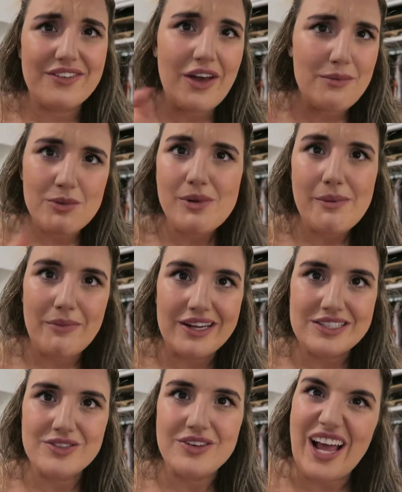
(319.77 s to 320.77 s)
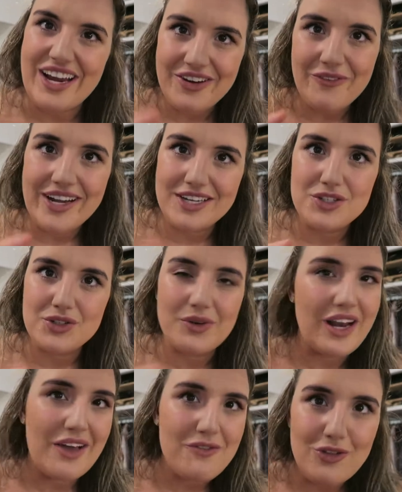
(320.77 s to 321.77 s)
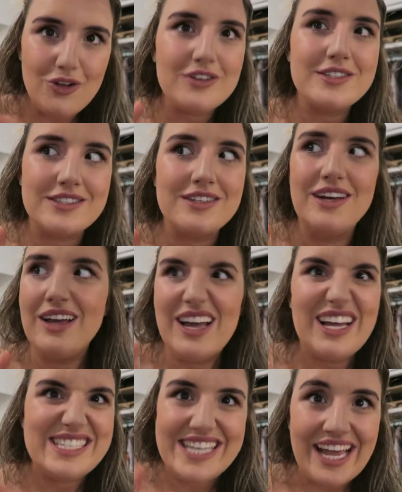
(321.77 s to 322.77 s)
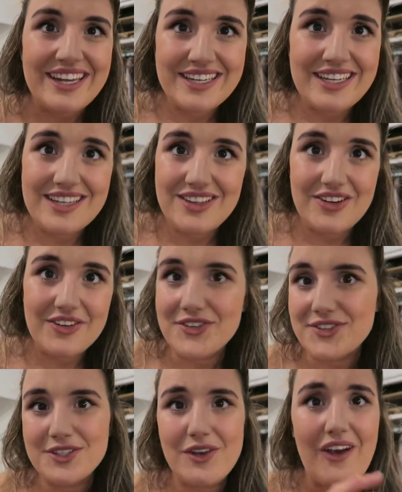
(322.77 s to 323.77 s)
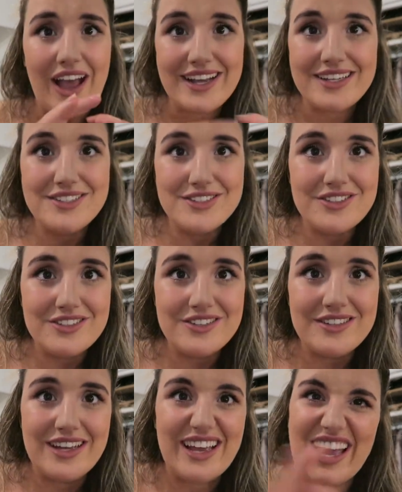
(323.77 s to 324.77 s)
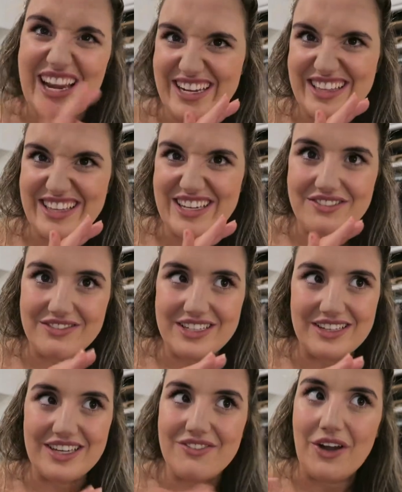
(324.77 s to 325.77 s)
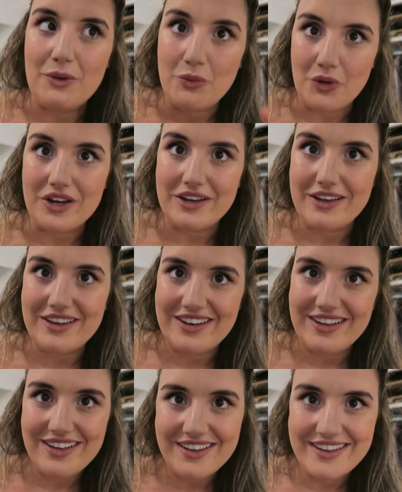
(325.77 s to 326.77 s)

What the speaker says: If I put my mind to it, I know I can do it. I've lost 10 kilos, so I can do anything really if I wanted it.